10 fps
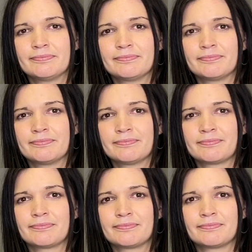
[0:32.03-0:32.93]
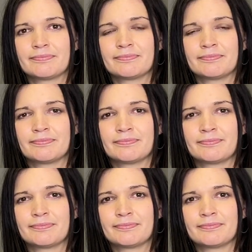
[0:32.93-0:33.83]

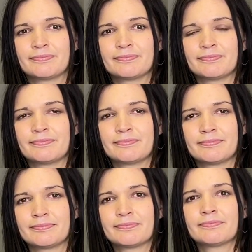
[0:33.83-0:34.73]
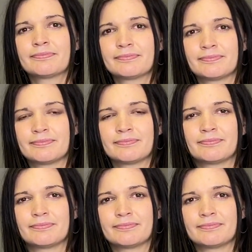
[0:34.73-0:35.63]

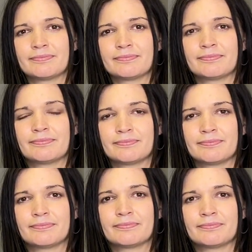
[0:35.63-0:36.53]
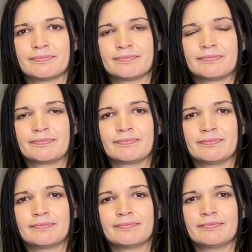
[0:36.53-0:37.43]

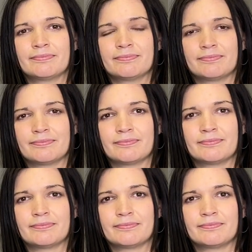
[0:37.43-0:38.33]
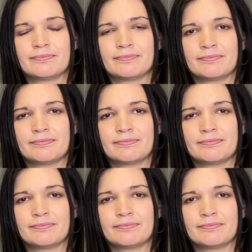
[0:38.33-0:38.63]
The person shown says nothing.